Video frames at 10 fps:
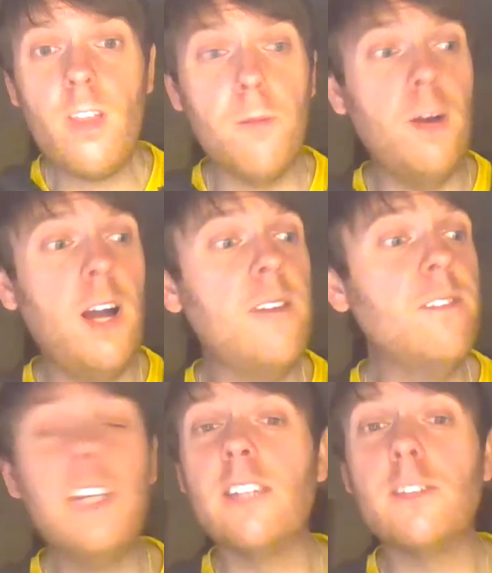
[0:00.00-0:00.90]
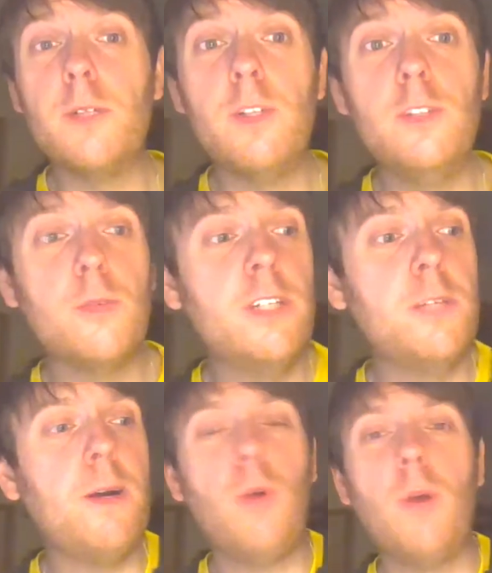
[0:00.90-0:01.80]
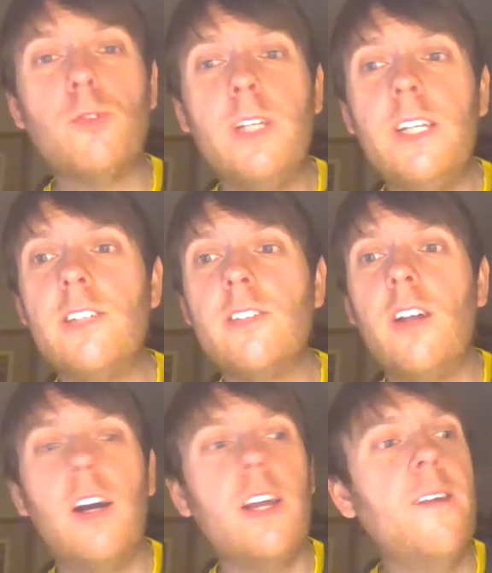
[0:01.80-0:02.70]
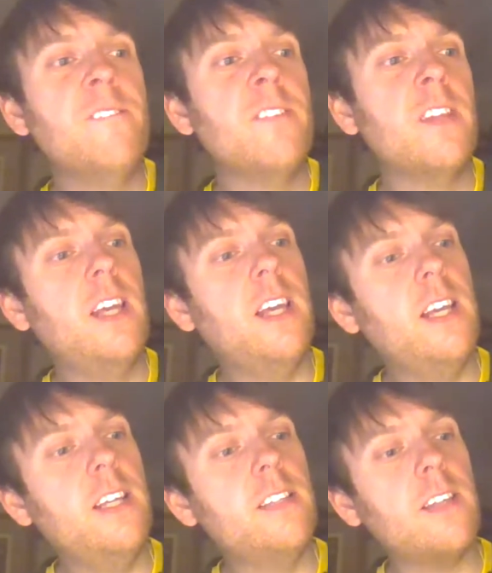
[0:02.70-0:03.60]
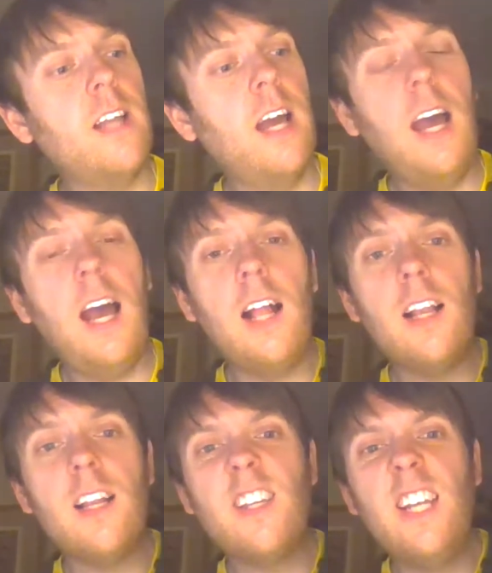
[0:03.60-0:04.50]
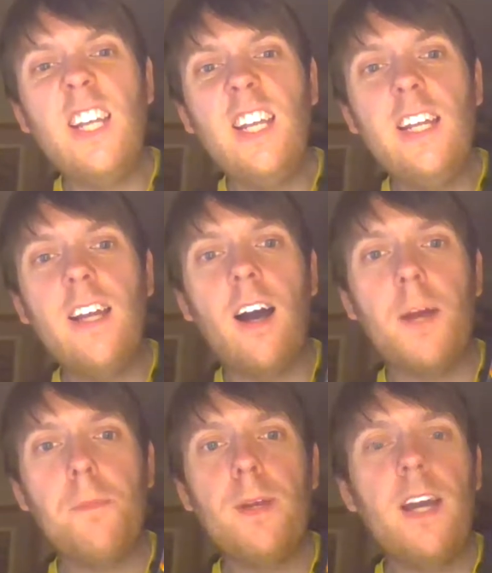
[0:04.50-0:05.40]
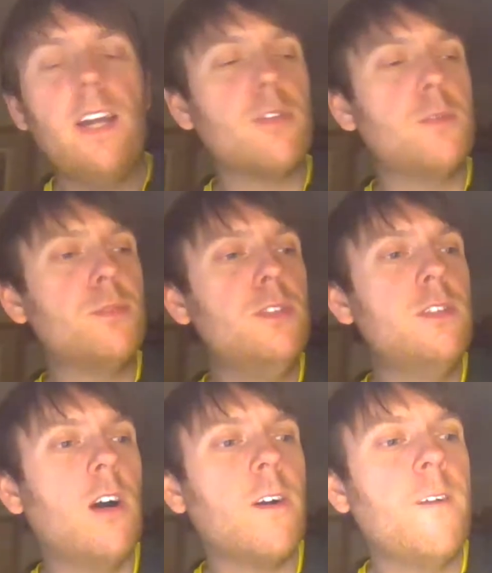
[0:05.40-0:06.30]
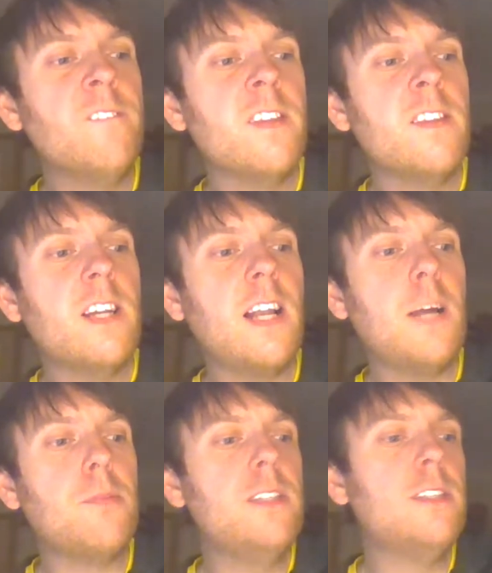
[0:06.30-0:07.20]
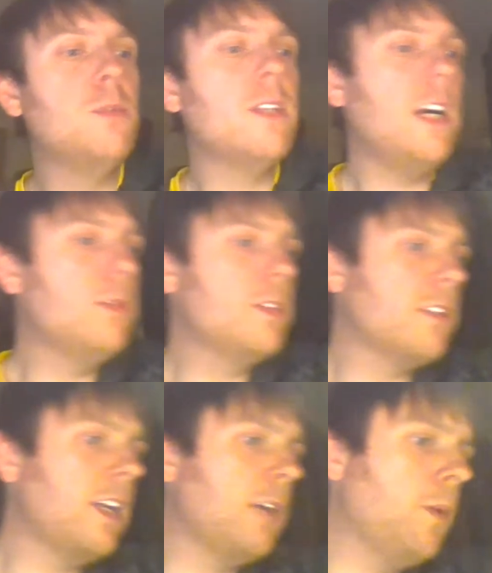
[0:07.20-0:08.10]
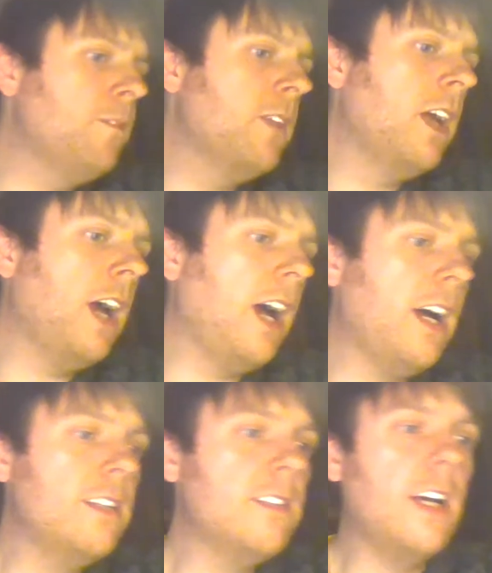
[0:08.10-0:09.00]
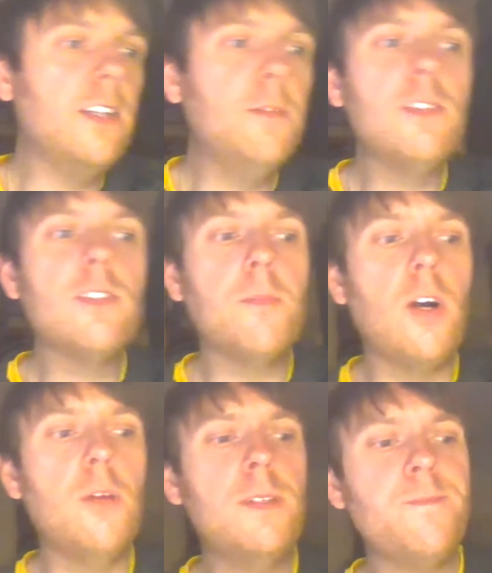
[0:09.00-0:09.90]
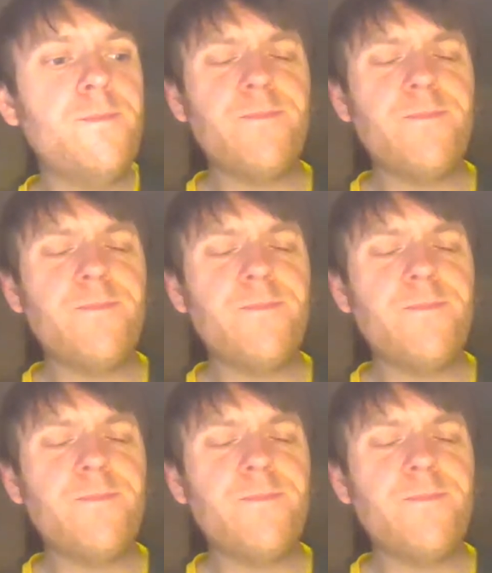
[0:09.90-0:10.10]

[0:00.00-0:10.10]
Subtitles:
But to anyone who's worried about what I'm drinking tonight, it is an Aldi IPA from Brewdog. They collaborated with Aldi on that one. And you missed a moment